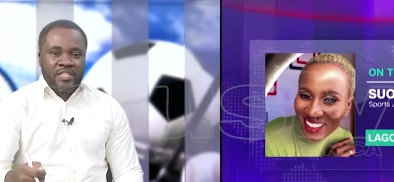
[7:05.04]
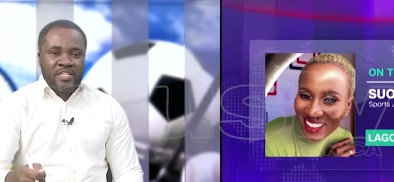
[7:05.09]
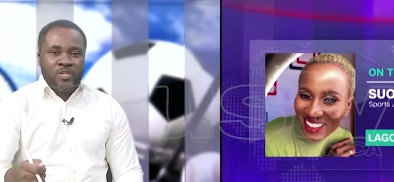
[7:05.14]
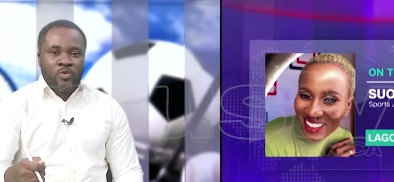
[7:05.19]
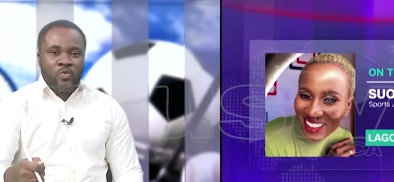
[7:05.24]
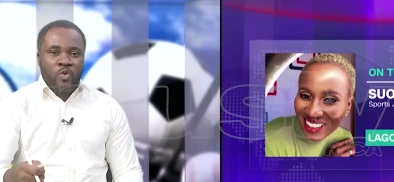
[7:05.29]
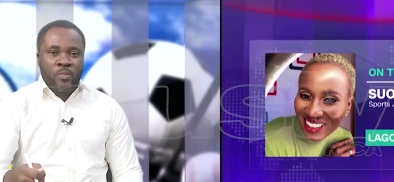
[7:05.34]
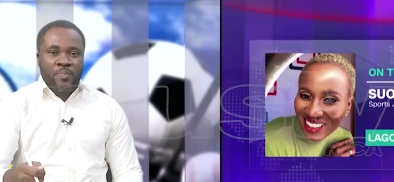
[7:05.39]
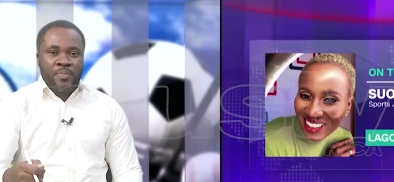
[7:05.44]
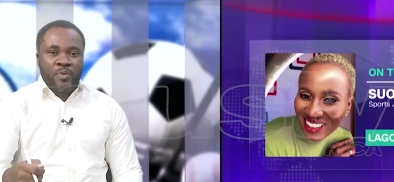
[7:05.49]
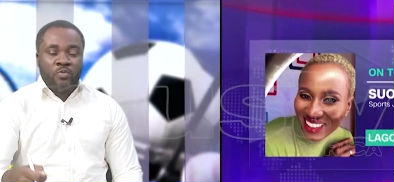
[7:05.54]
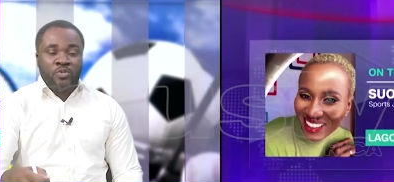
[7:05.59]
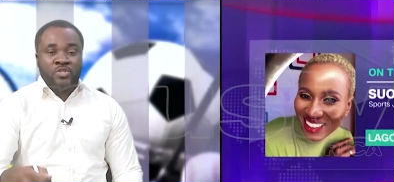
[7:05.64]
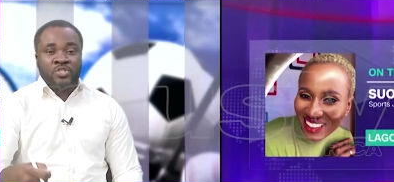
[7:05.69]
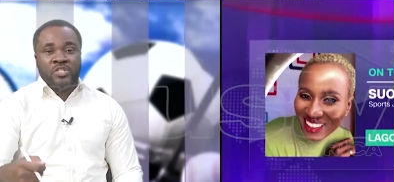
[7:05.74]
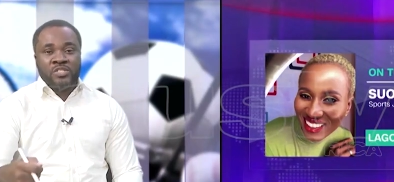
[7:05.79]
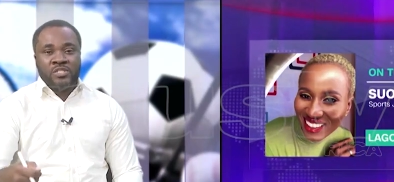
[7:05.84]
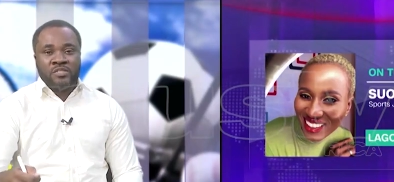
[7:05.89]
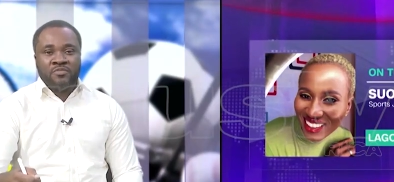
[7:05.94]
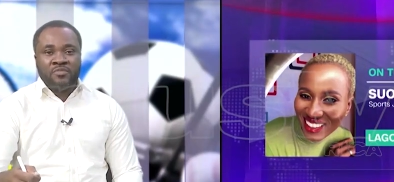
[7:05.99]
Speaker 1: the equal pay would
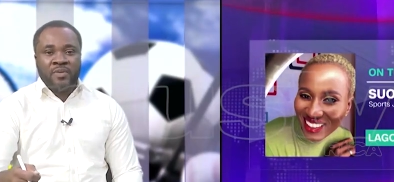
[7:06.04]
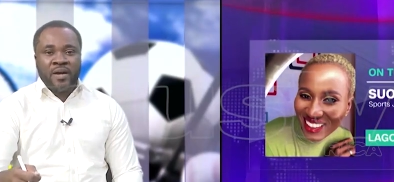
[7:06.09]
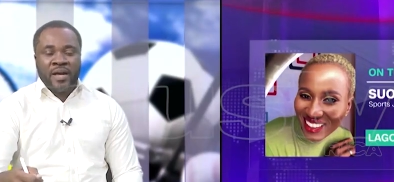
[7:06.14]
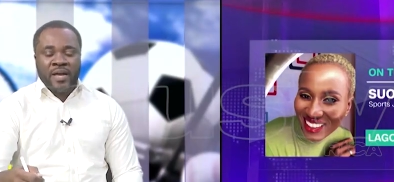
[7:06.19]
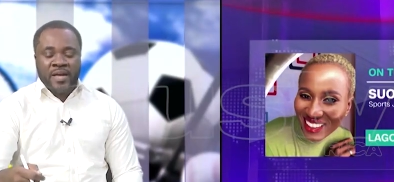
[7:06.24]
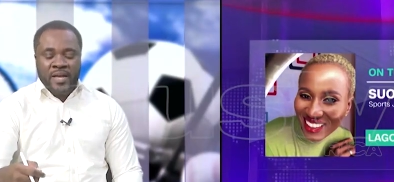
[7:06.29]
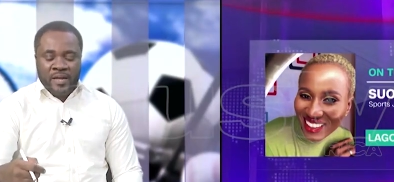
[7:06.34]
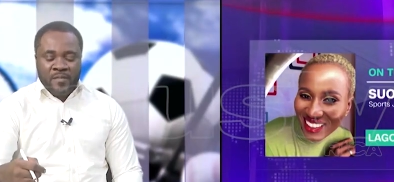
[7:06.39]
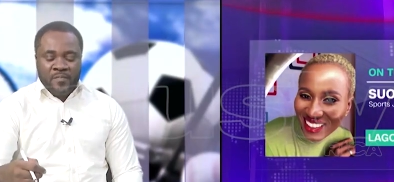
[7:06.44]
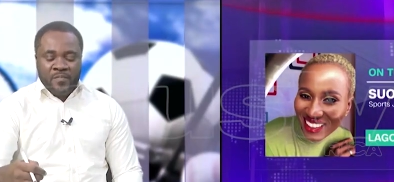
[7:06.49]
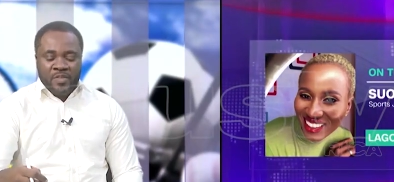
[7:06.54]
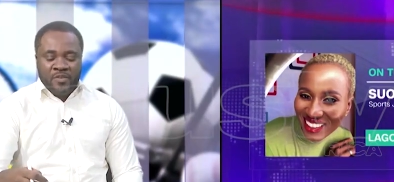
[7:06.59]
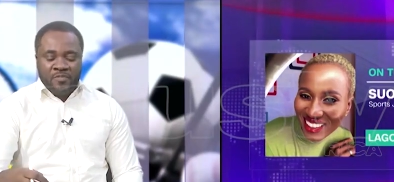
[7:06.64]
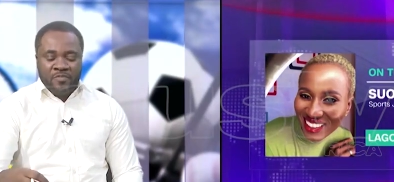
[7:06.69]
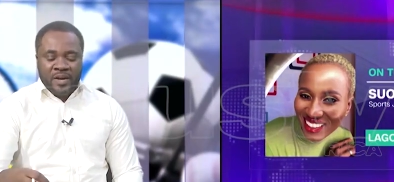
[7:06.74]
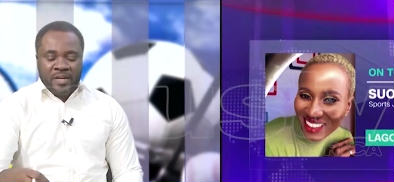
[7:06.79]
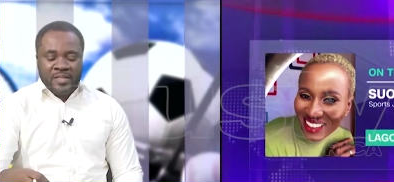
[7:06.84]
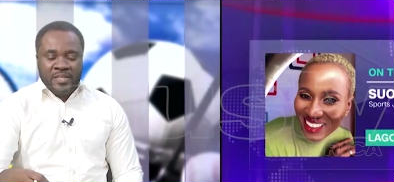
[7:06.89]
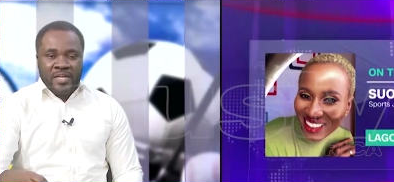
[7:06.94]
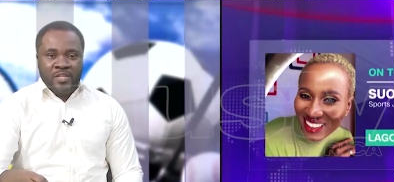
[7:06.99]
justify the
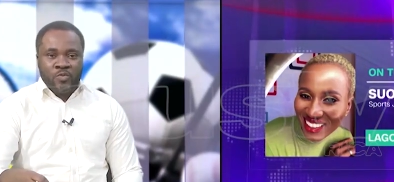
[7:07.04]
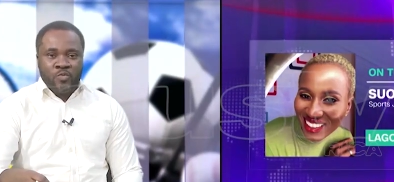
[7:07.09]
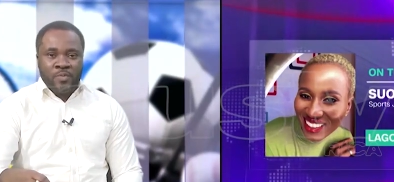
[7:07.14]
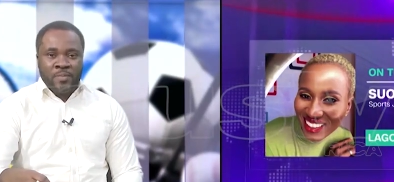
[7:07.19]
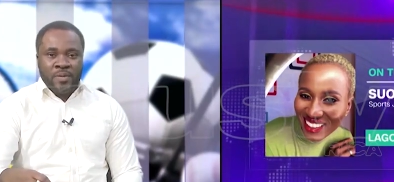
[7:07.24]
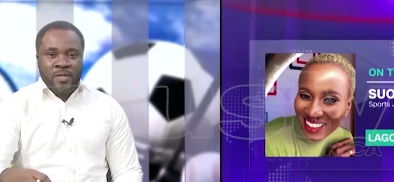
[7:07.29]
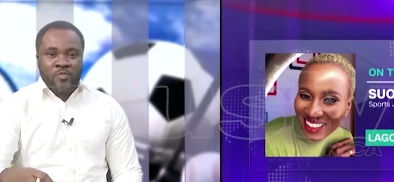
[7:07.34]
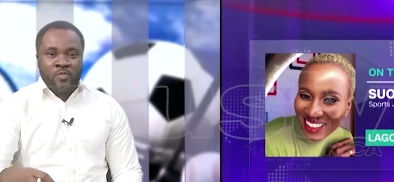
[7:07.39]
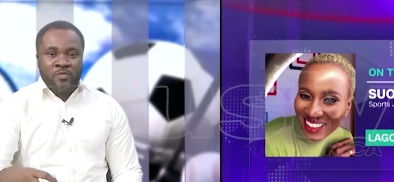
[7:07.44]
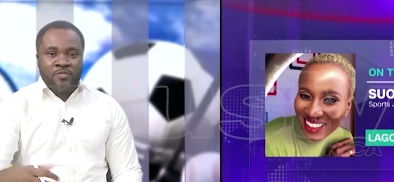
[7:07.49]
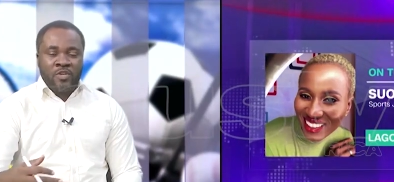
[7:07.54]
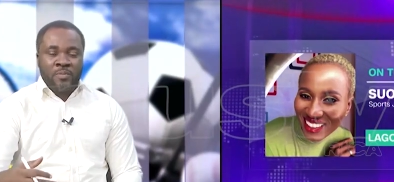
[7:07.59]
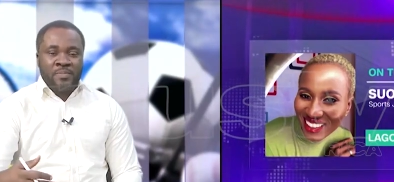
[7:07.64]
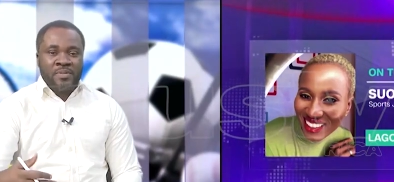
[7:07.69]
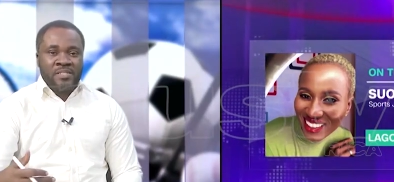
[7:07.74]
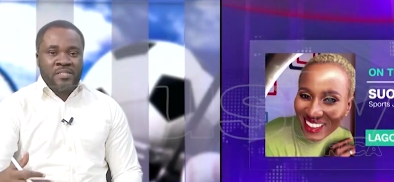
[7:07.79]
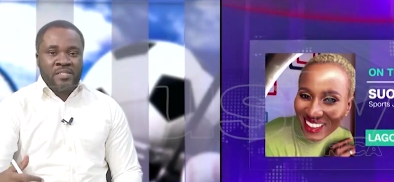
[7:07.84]
fact that women, we've not been